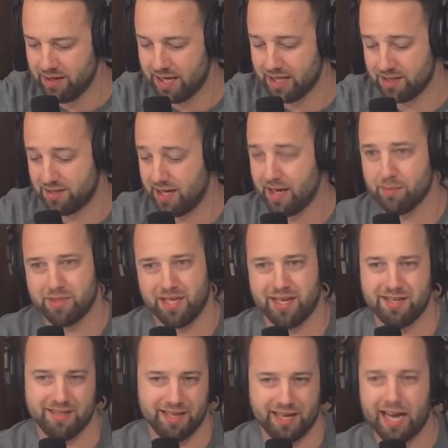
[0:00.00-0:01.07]
and Sam
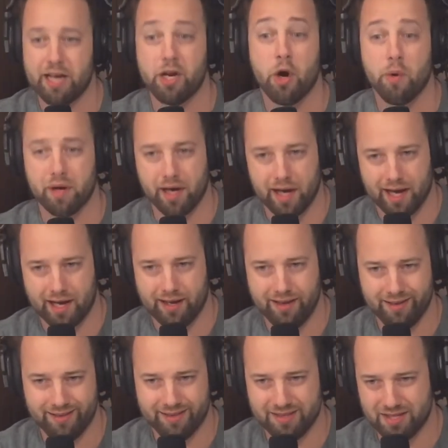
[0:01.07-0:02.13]
says, like, I know a guy
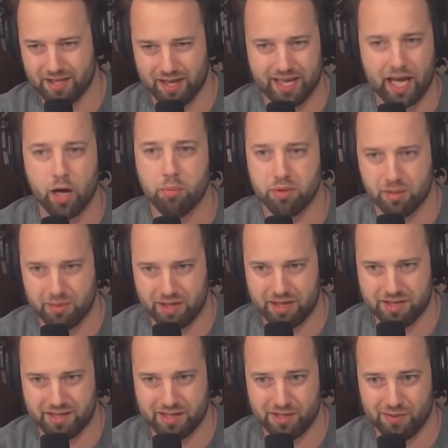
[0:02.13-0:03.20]
to like help them in
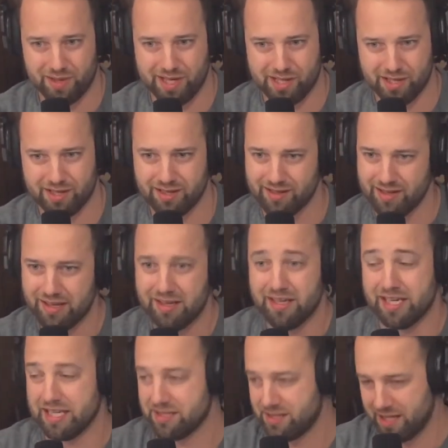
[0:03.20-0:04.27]
this situation.
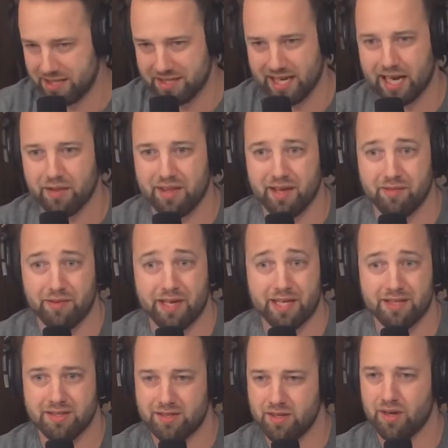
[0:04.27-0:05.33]
He's teasing out the
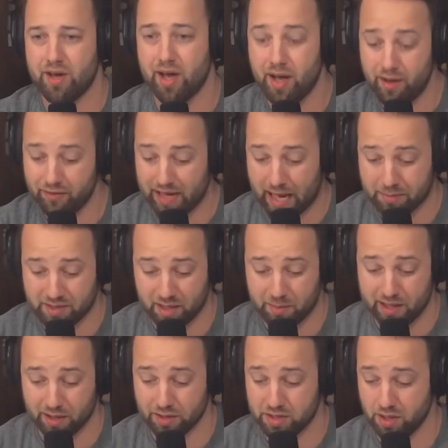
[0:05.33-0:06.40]
events of Captain
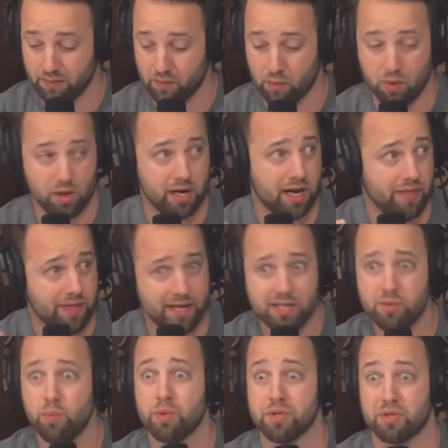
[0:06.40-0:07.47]
America: Civil War, and
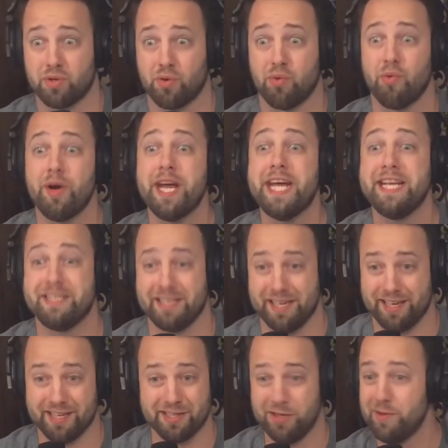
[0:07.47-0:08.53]
this was crazy
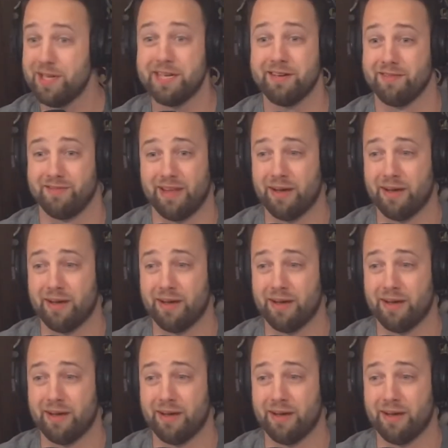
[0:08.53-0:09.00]
because that